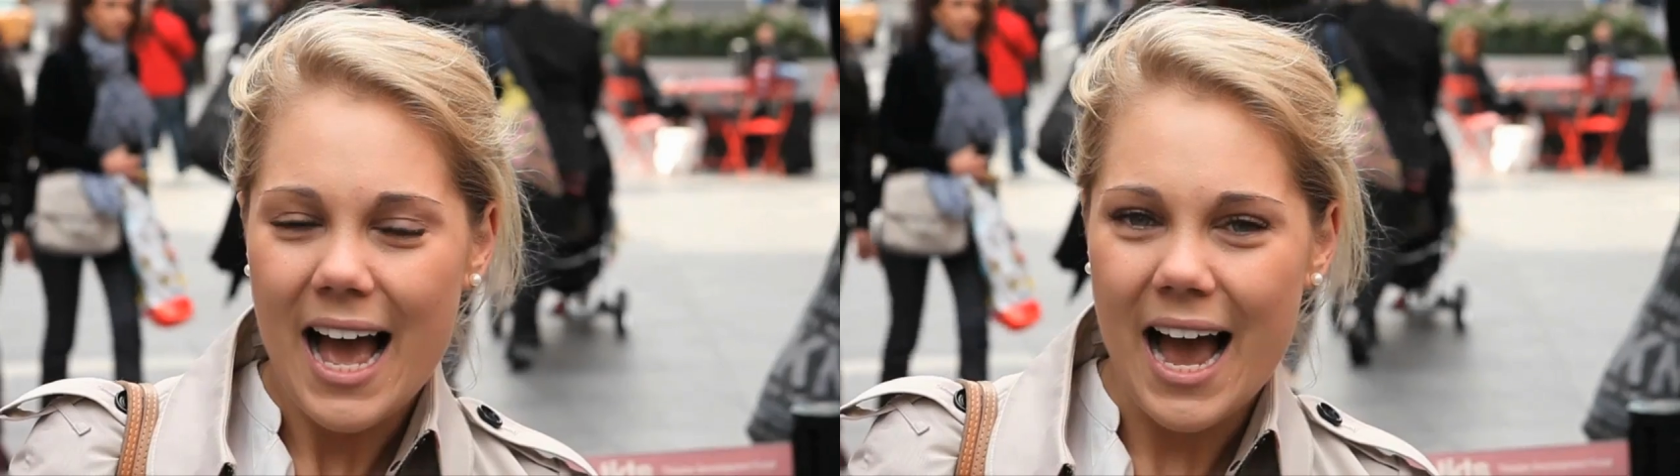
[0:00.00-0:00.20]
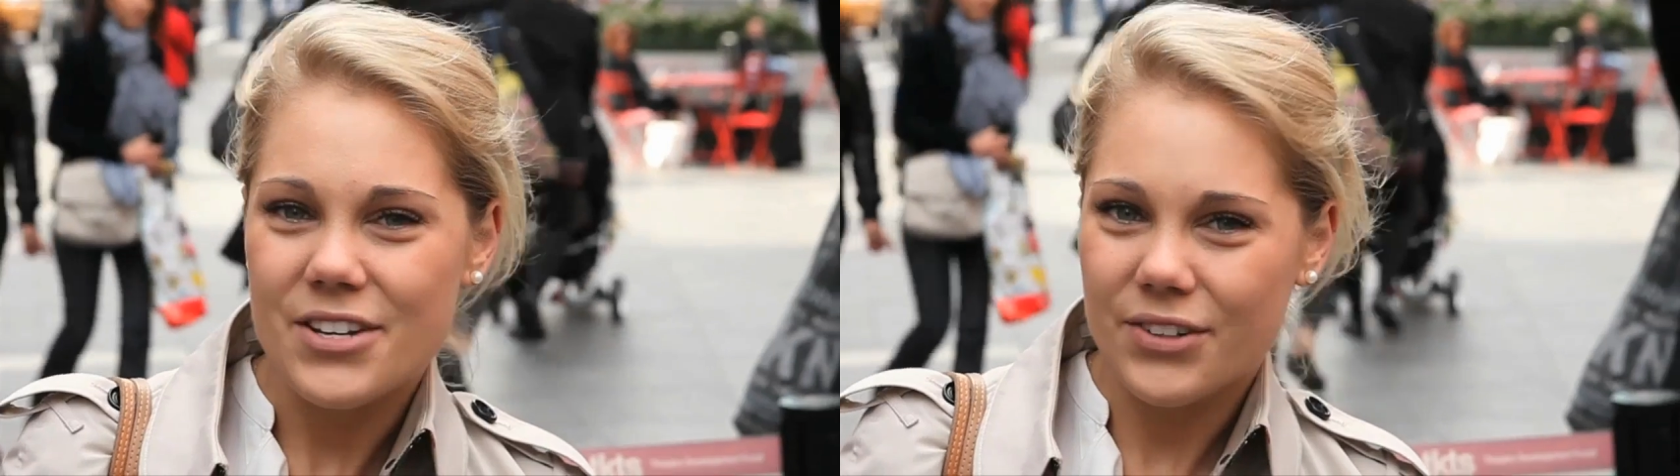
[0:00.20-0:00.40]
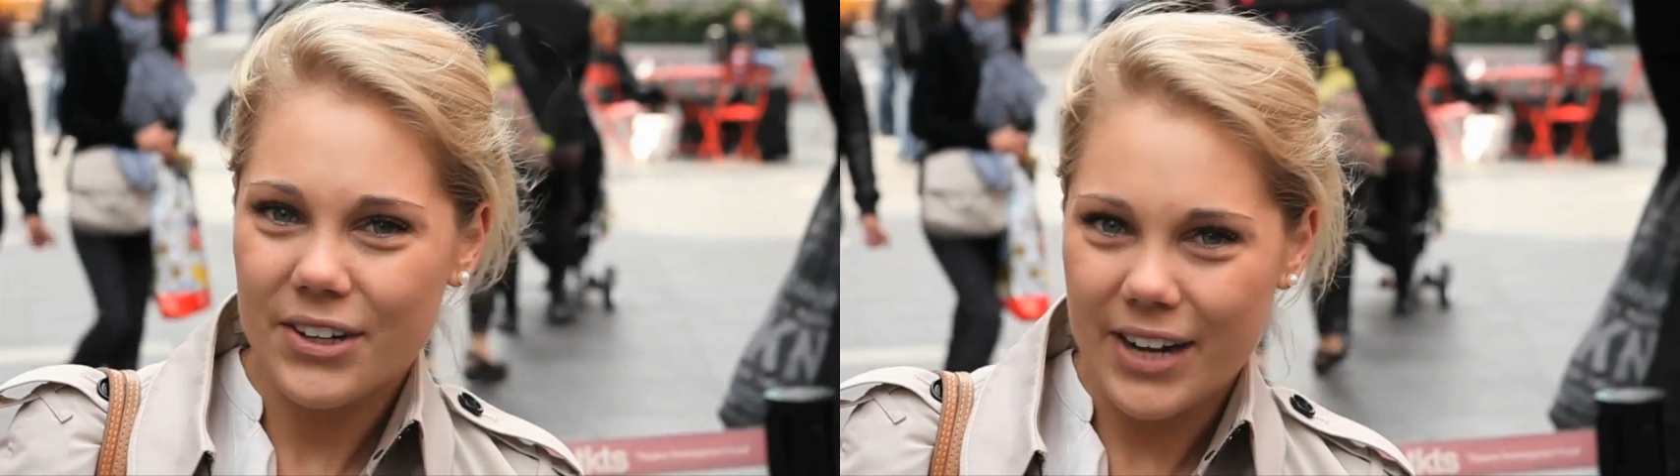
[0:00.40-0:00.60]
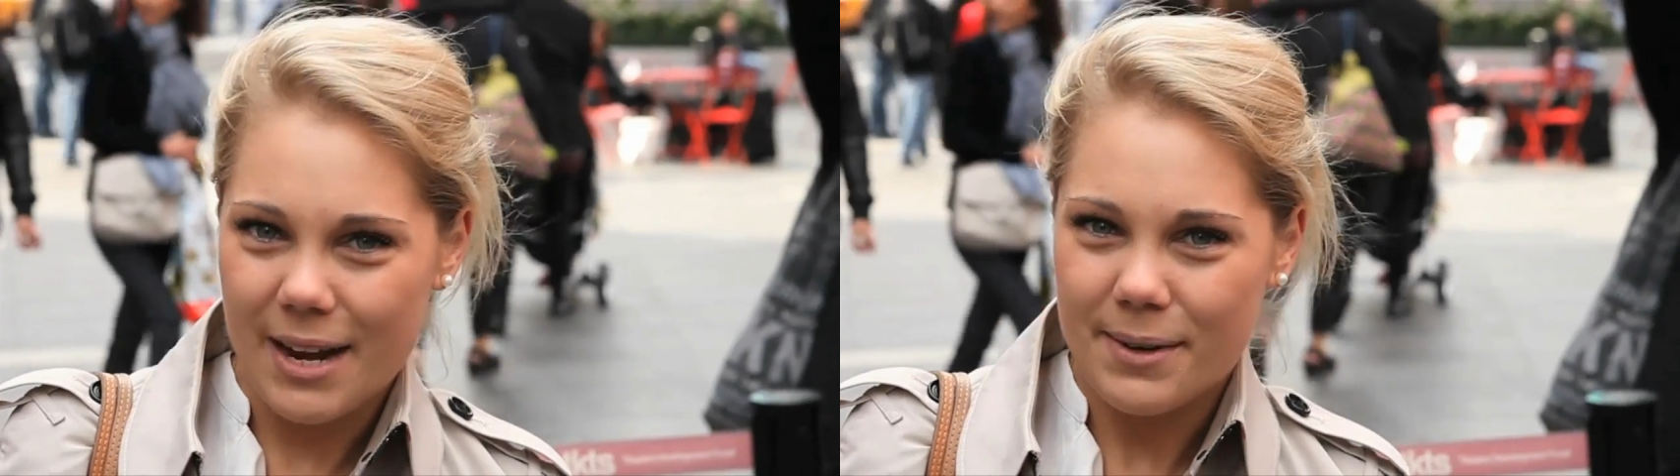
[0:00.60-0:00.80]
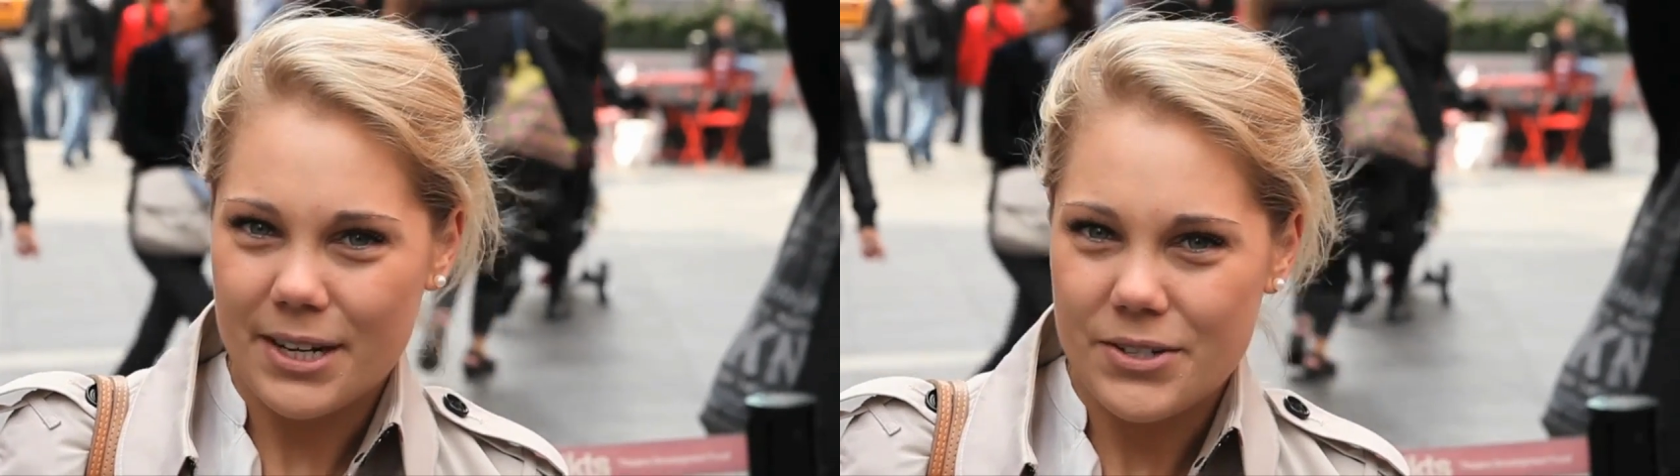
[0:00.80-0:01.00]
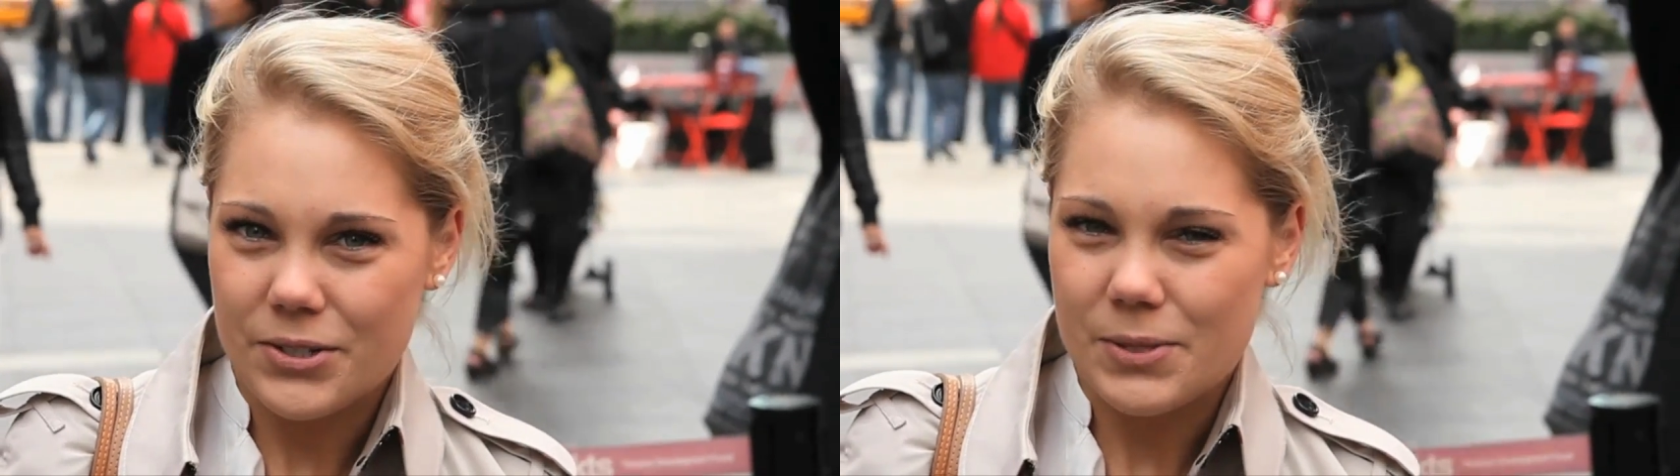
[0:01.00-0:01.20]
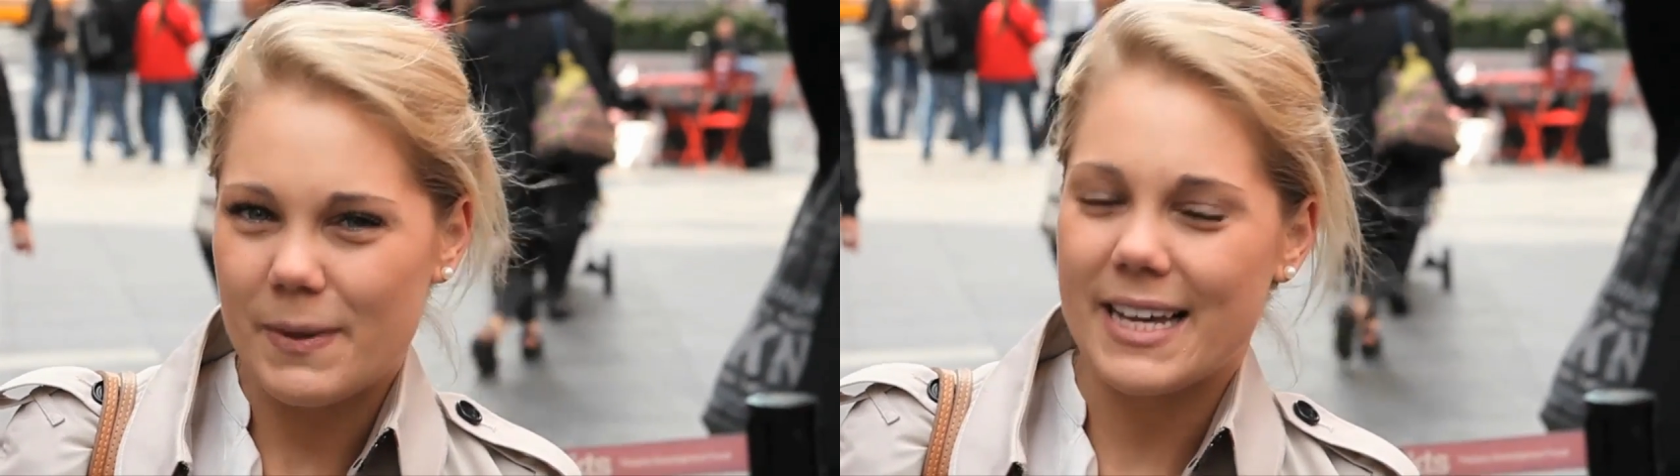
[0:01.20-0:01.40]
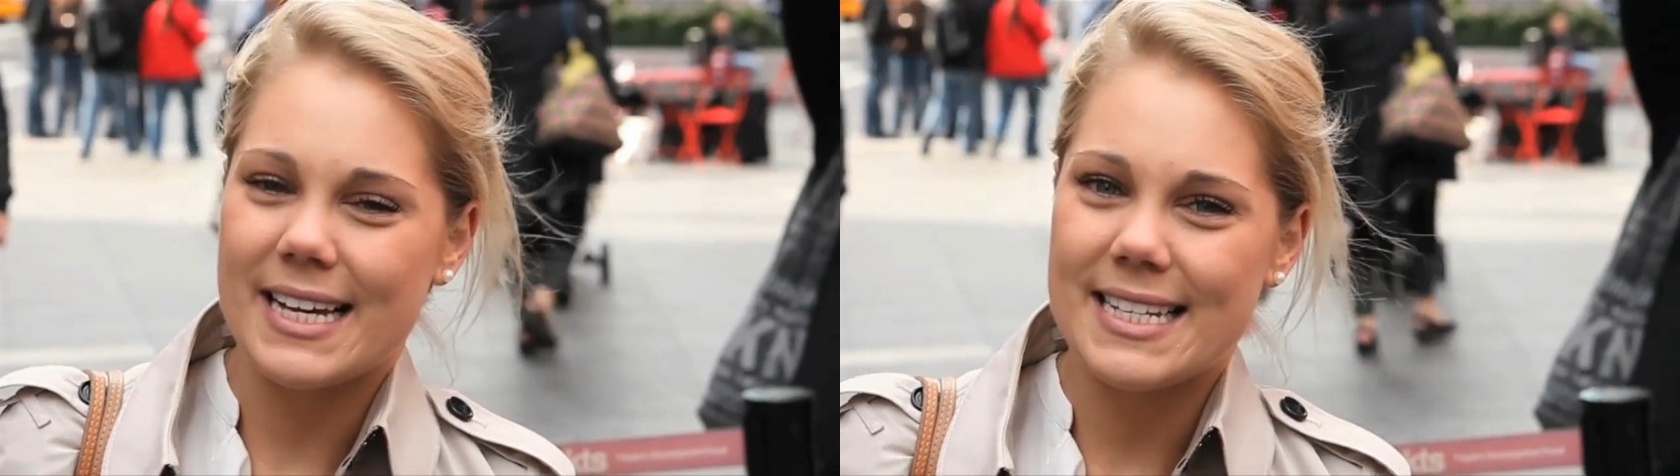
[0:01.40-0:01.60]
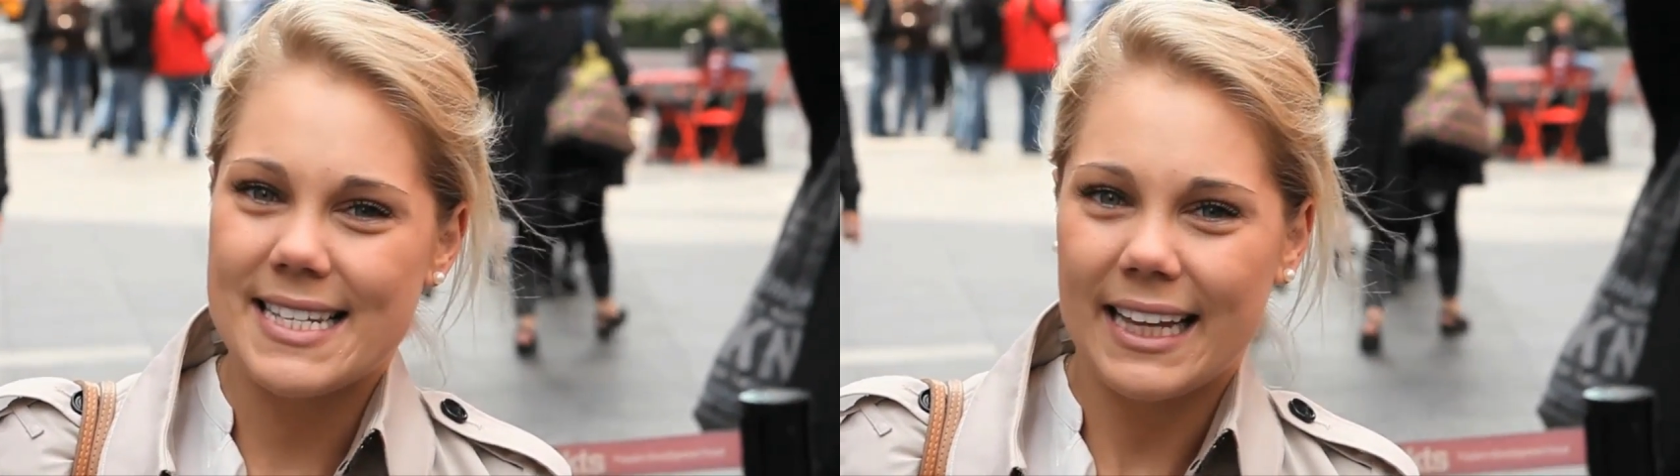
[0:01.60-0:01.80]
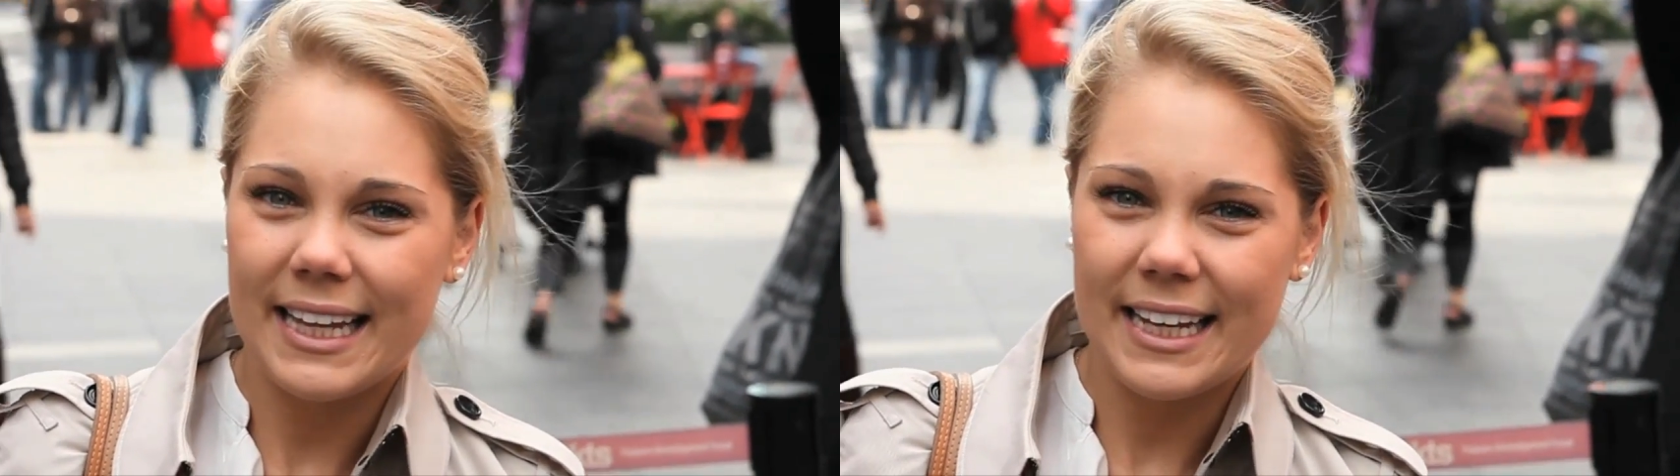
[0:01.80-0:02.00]
I drink cranberry juice because
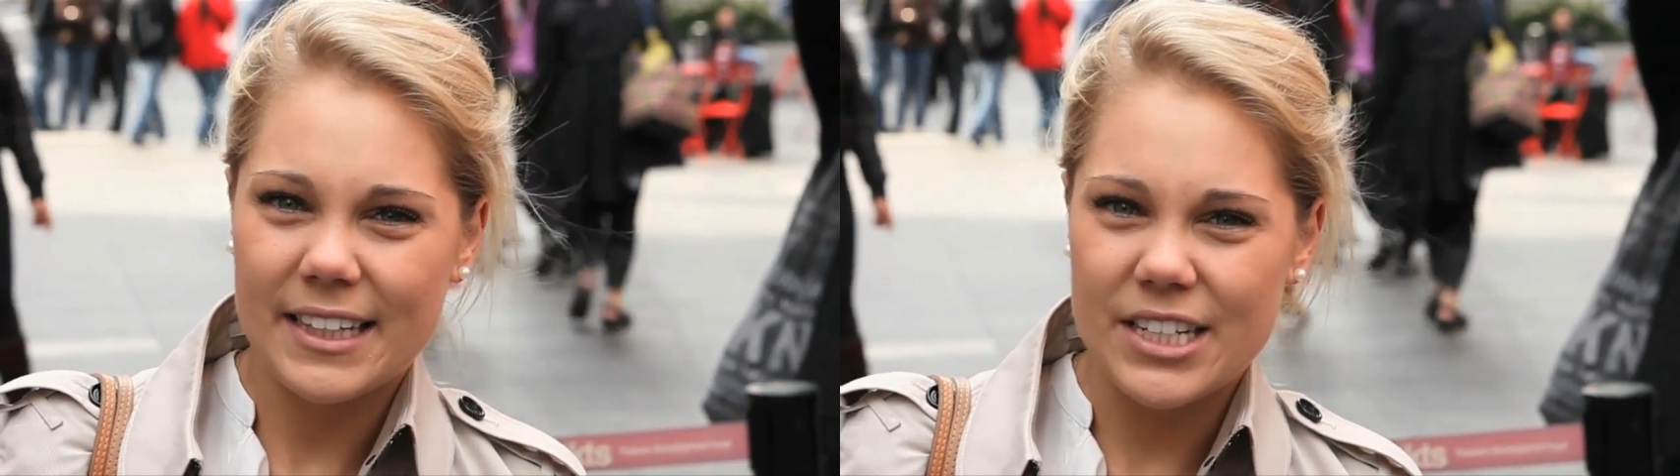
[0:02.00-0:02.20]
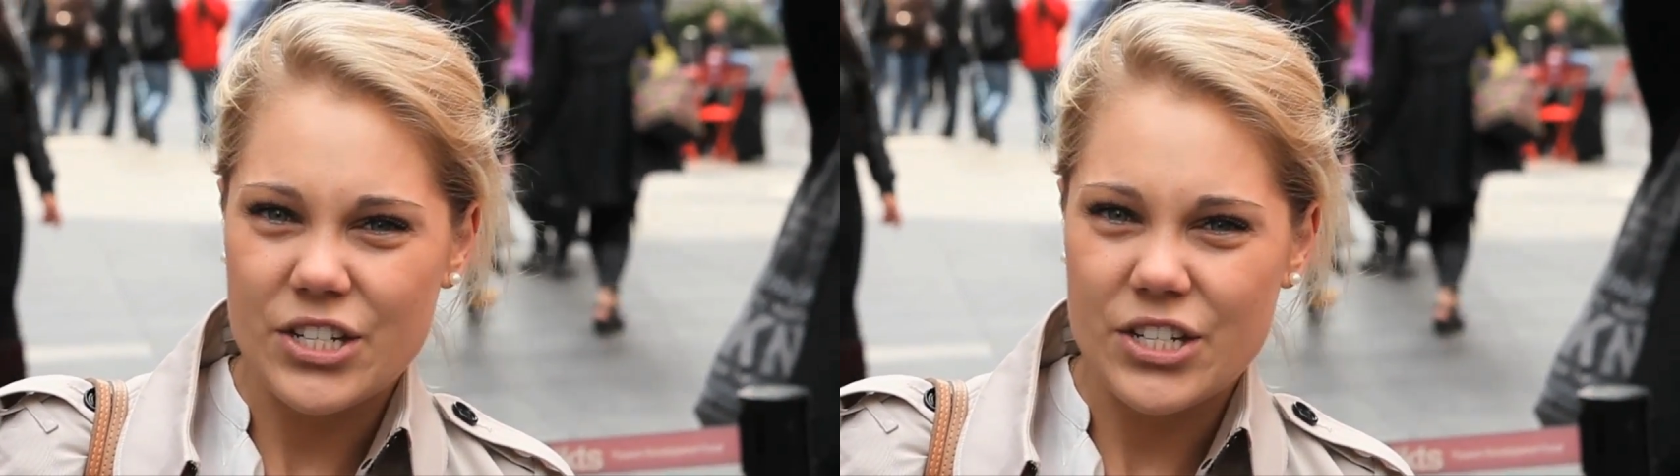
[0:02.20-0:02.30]
I like the